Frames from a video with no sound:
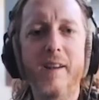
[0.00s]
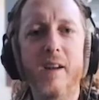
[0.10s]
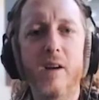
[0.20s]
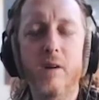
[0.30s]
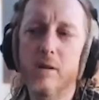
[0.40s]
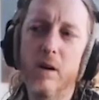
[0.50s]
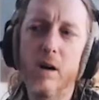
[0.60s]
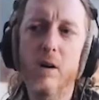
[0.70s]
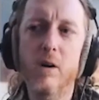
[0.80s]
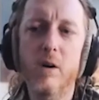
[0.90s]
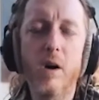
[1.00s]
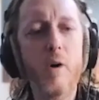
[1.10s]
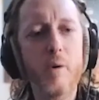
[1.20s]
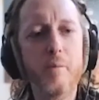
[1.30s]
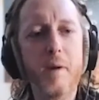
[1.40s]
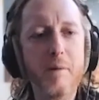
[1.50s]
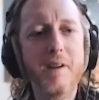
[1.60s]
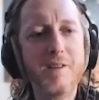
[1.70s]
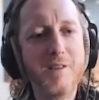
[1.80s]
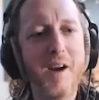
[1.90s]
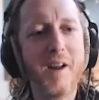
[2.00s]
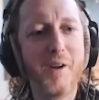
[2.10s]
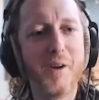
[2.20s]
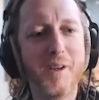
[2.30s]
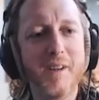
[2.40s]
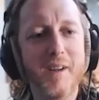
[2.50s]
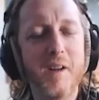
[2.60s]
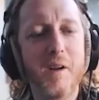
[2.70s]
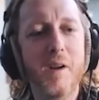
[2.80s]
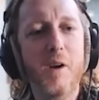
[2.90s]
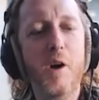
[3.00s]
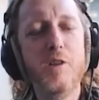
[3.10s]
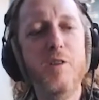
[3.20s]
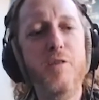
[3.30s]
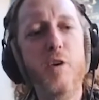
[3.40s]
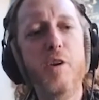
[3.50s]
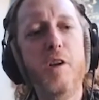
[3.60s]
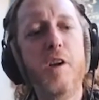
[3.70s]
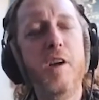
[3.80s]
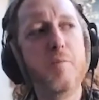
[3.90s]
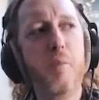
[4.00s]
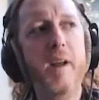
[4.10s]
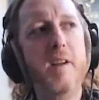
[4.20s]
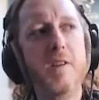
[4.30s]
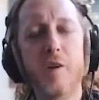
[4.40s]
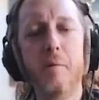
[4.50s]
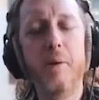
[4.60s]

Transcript: And oh, oh, maybe it is kind of good. Because if you could explain